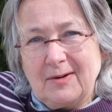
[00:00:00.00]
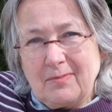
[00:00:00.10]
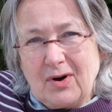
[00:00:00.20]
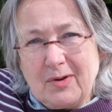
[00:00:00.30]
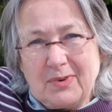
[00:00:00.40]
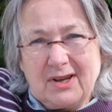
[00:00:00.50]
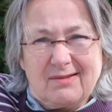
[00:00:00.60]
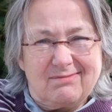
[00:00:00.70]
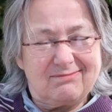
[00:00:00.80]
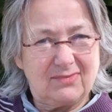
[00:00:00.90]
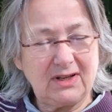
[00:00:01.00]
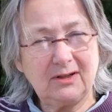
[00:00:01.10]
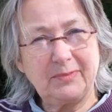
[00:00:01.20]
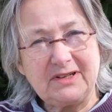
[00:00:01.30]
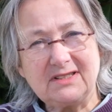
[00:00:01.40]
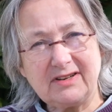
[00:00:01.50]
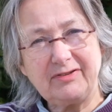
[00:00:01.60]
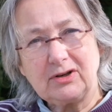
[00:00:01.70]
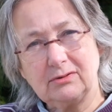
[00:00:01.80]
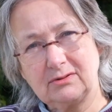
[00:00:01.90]
might be a little bit
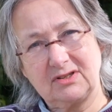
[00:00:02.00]
difficult